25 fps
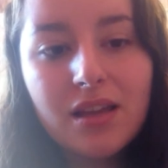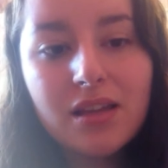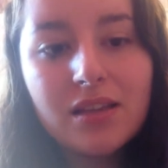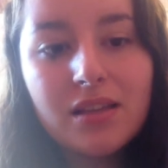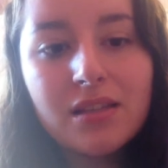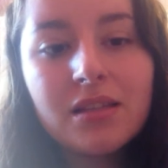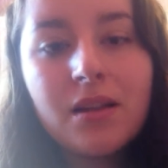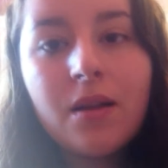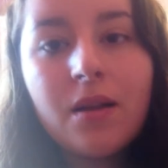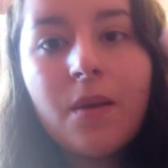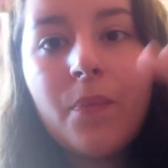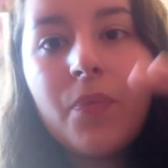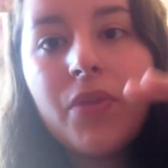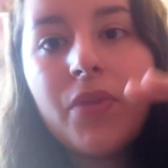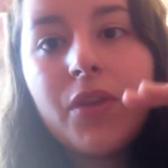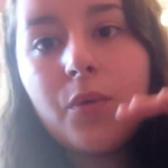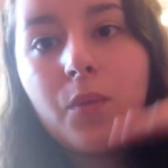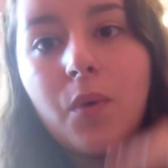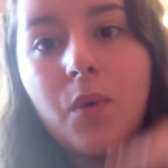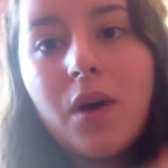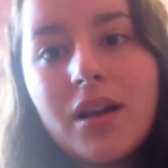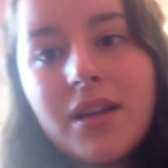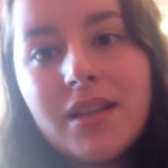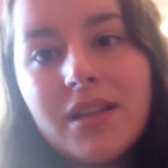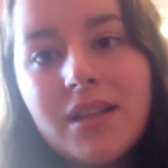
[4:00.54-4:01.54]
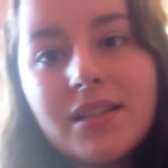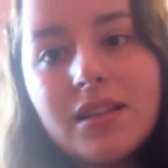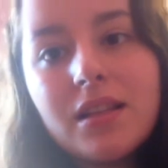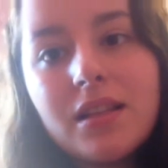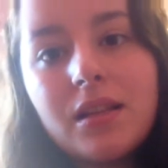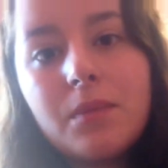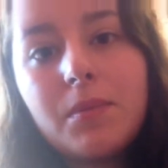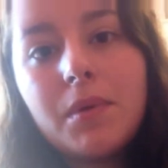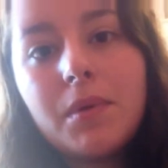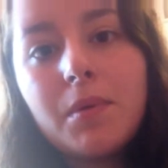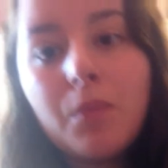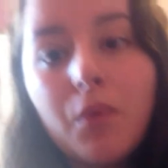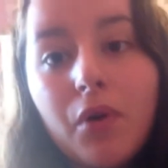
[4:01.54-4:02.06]
this. One is a
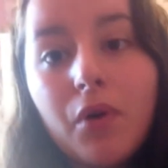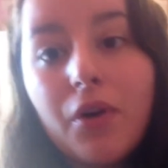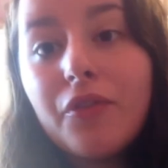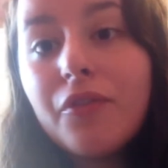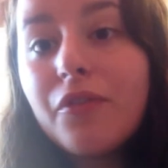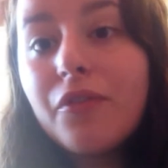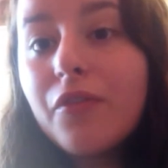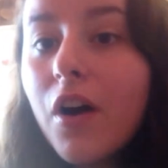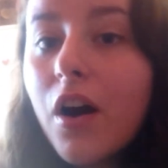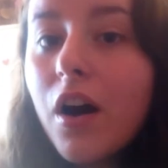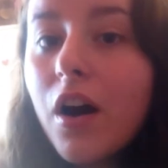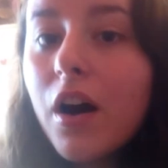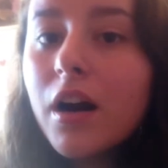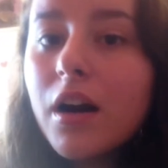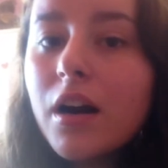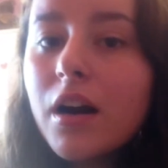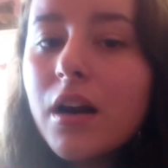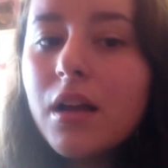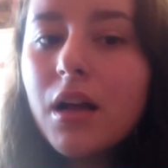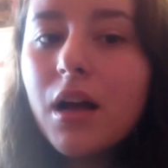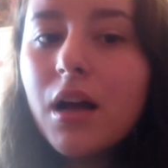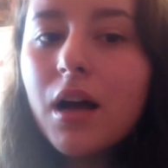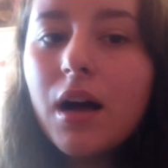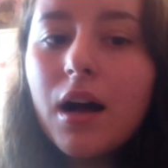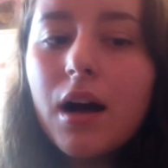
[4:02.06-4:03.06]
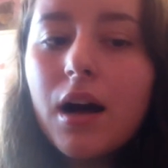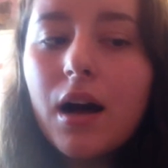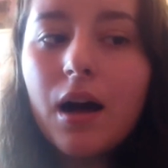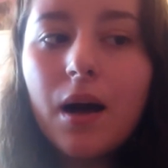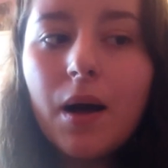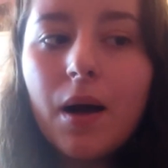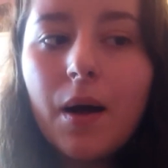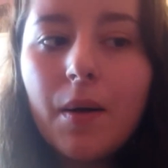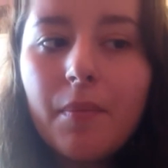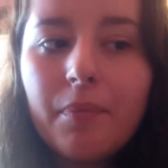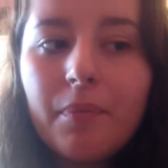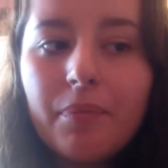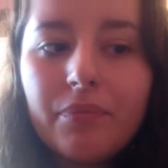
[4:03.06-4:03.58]
little bit more far,
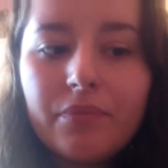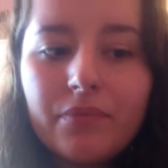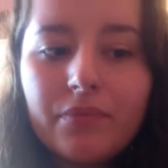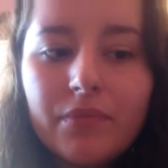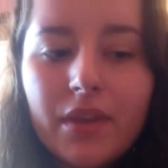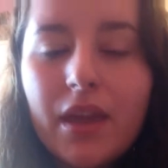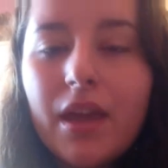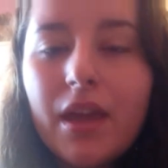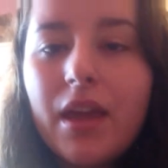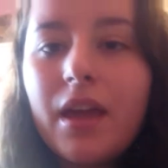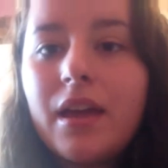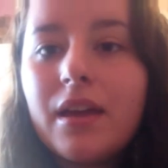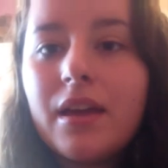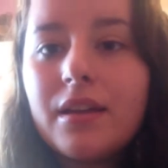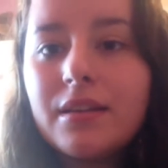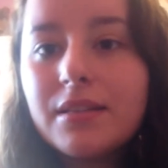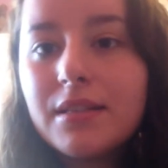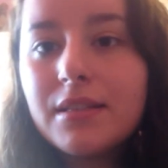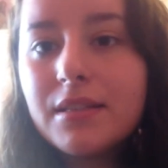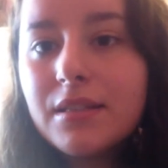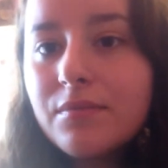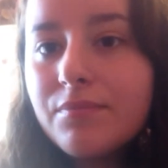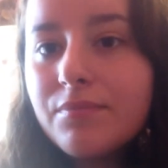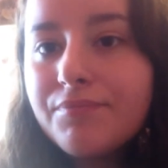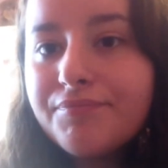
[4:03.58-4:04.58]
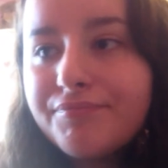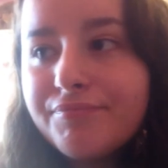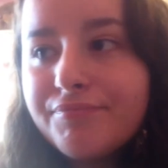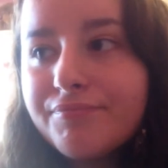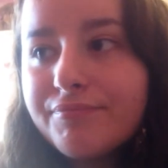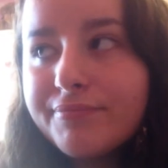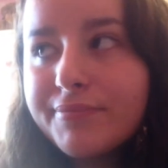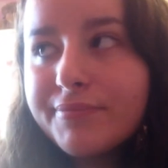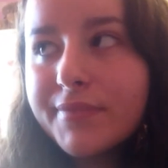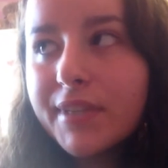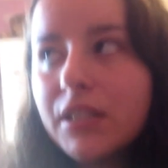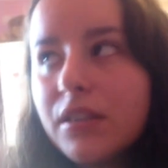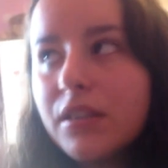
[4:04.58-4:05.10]
and
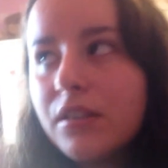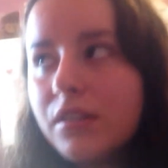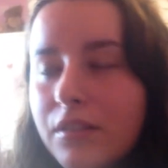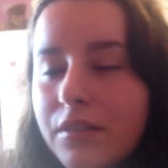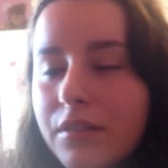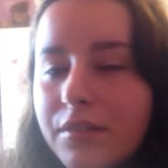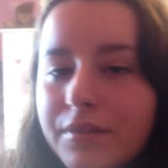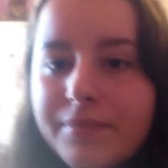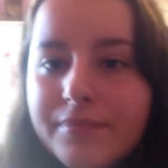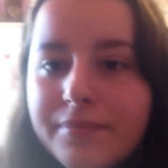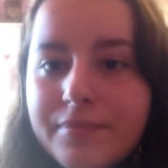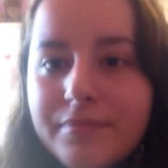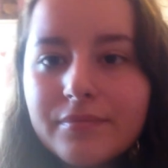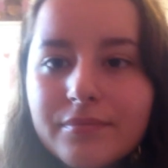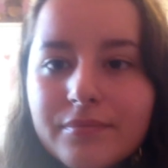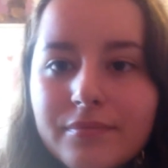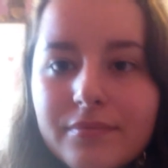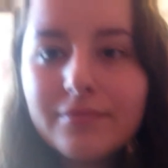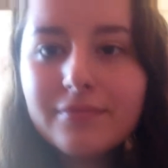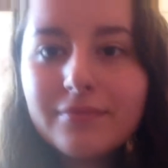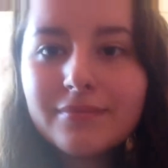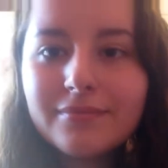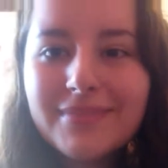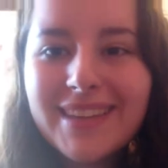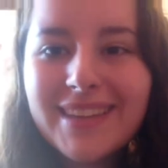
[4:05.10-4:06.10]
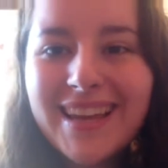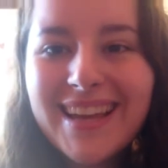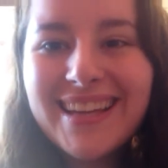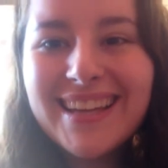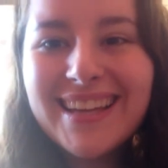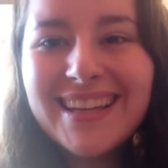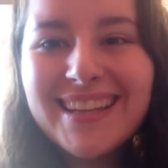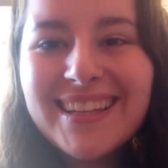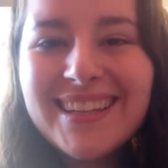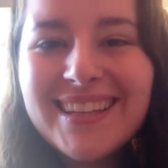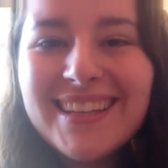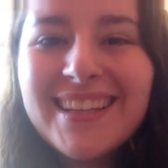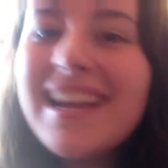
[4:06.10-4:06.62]
I don't know.
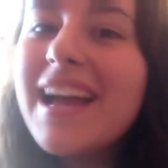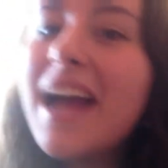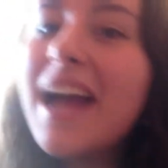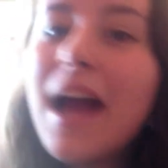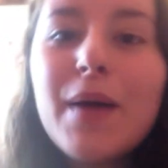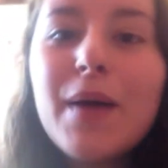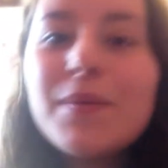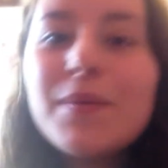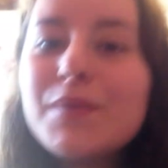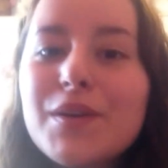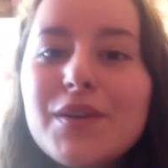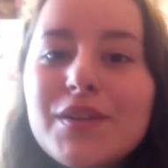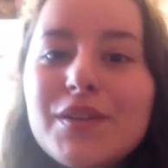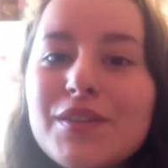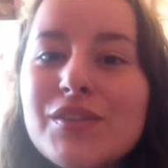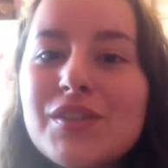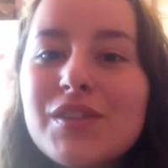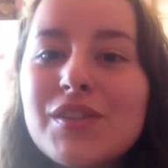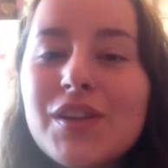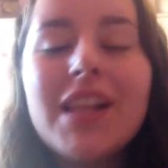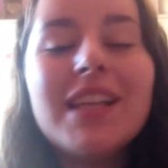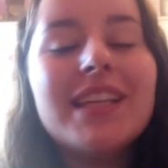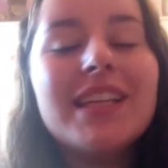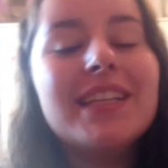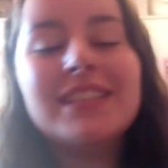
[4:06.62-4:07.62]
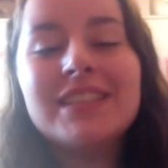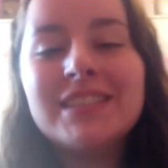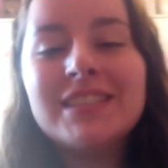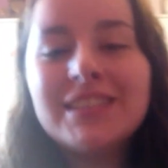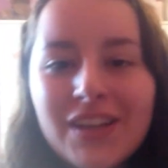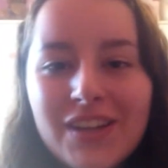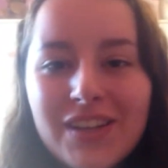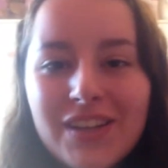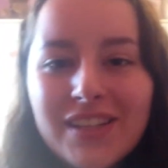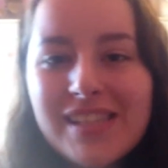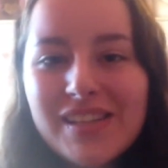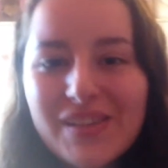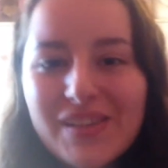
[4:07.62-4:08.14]
I'm going to Solent,
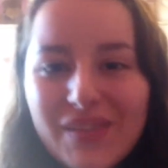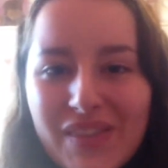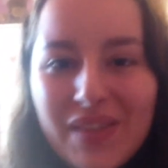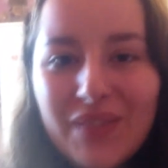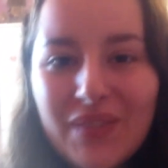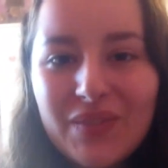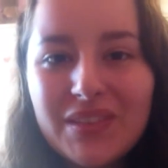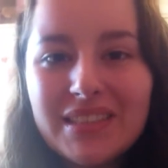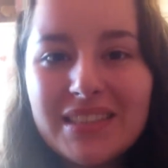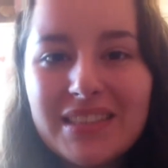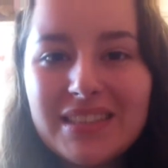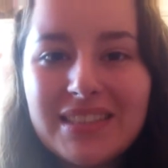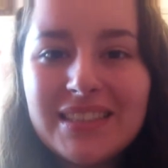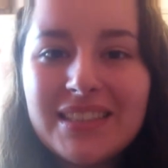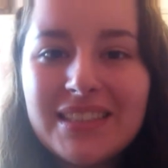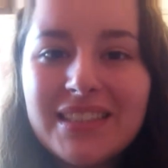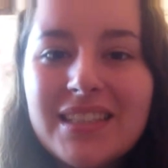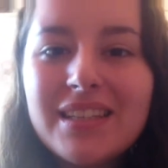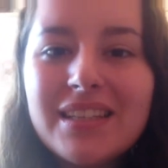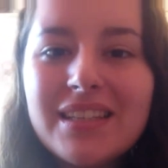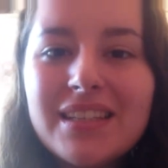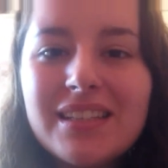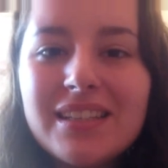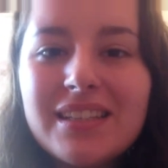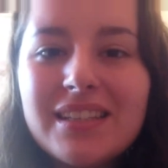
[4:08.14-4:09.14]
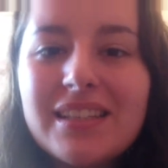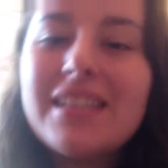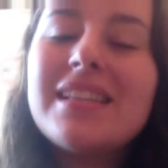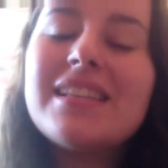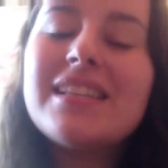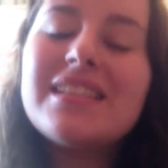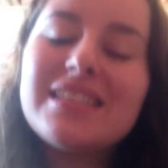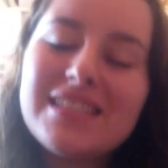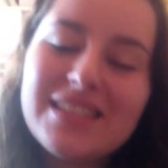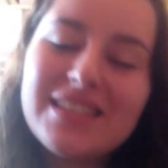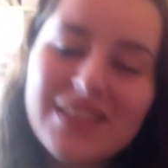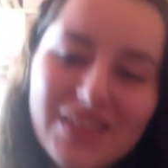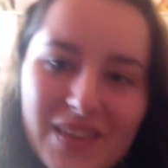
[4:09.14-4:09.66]
not Southampton.
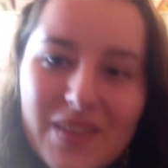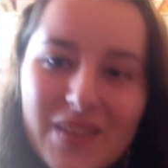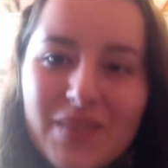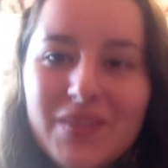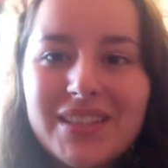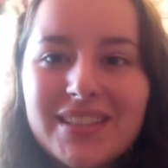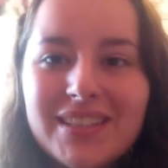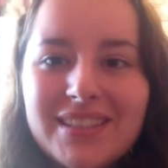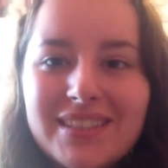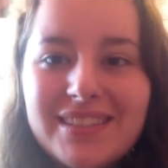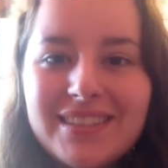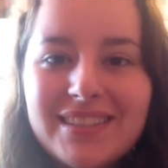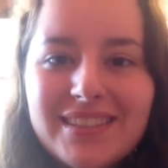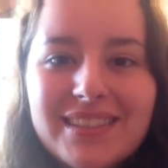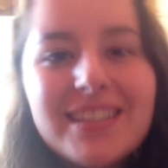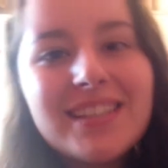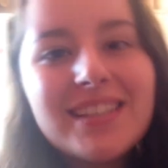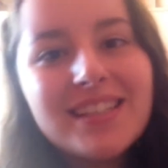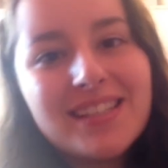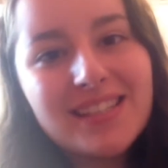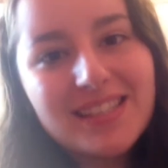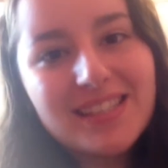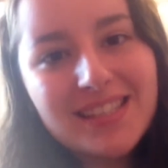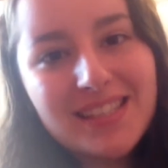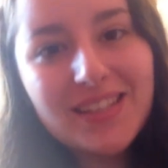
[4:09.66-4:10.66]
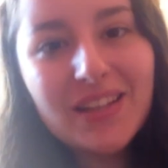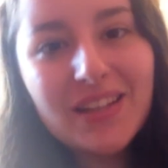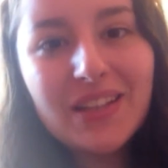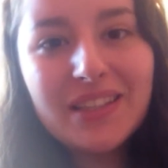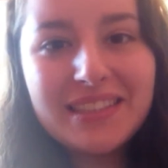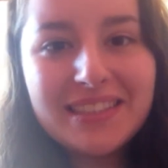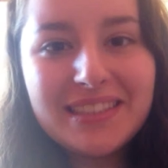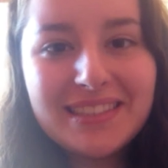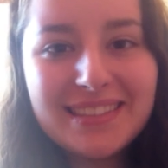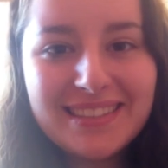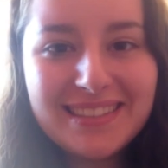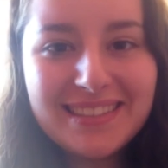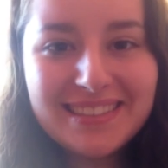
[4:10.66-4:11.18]
Southampton.
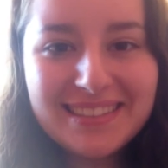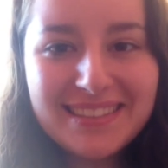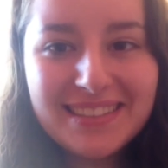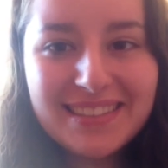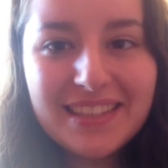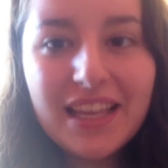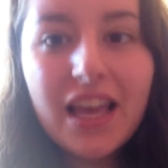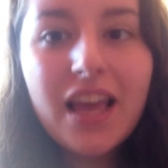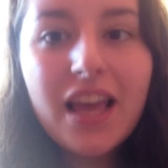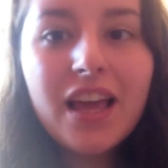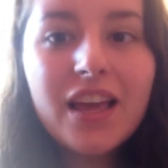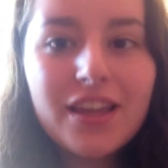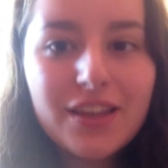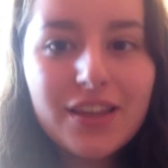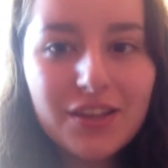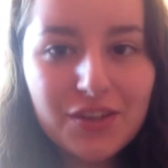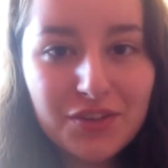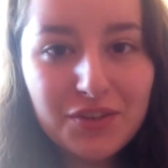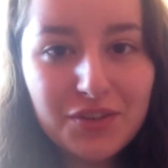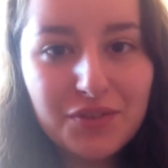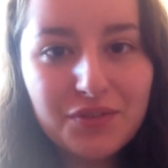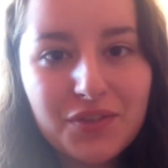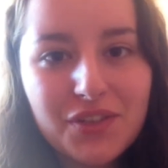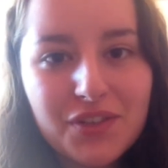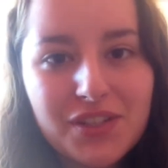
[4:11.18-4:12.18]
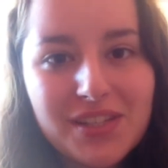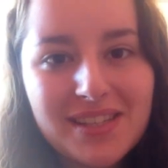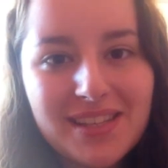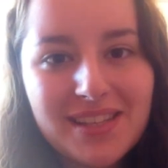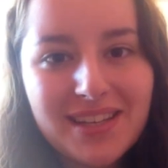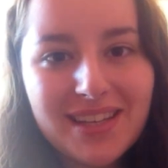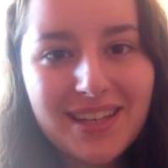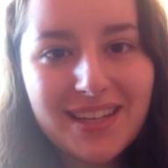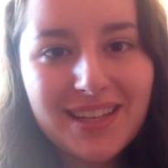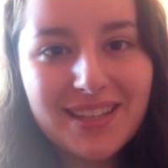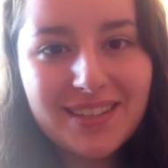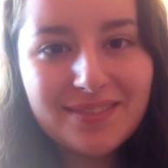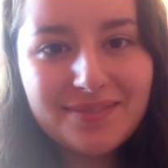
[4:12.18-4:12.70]
Solent.
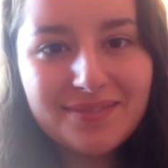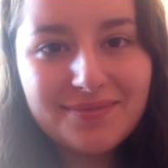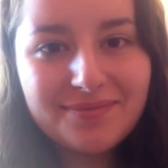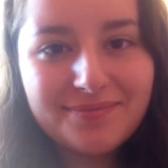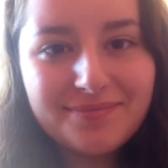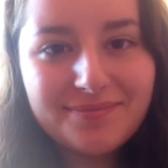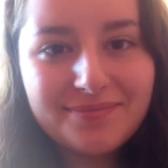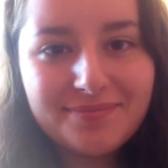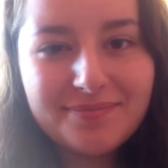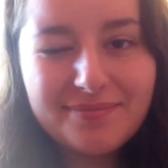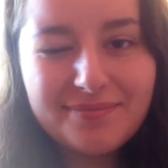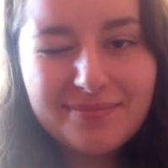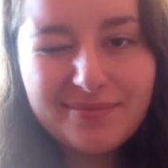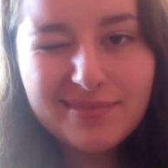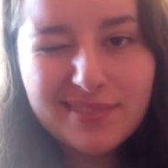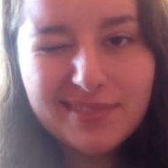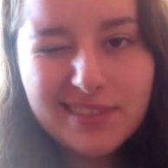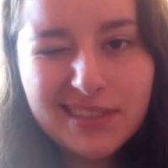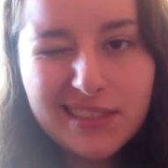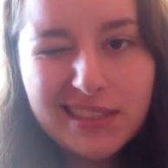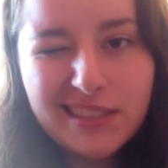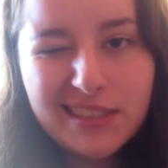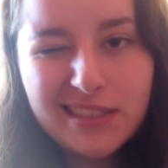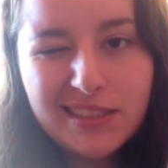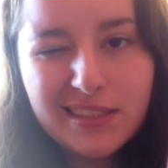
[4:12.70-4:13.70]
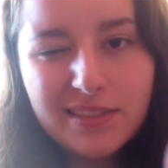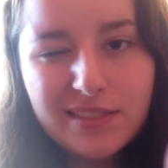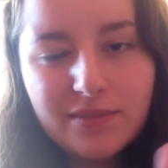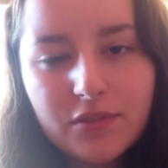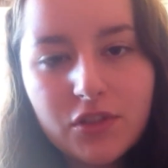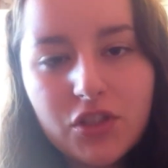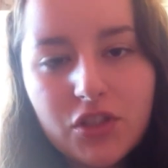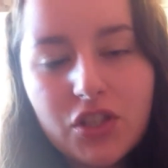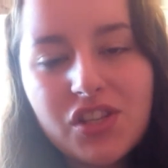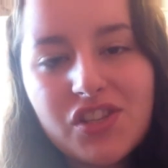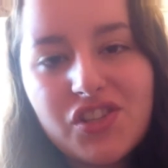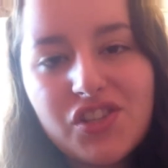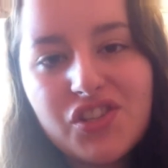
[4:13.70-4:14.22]
University.
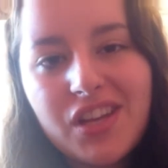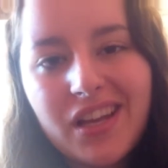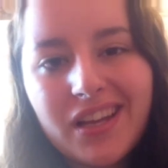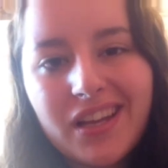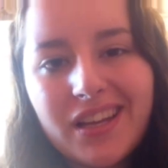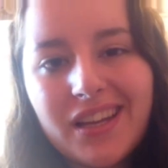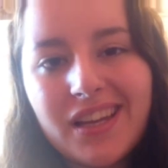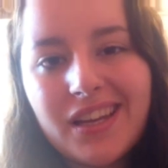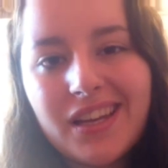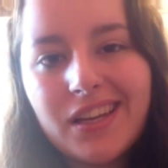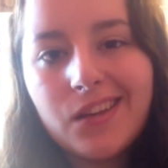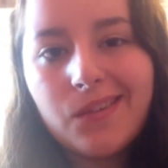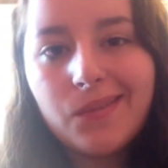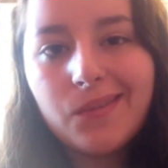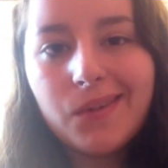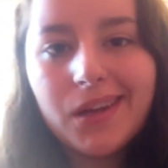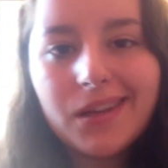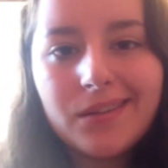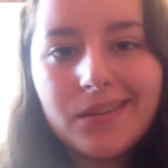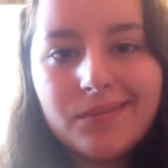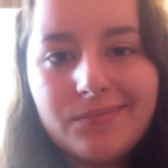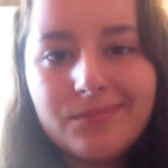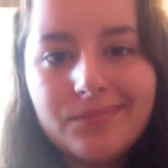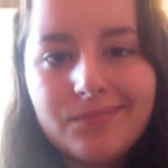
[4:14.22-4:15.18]
Just checking you in.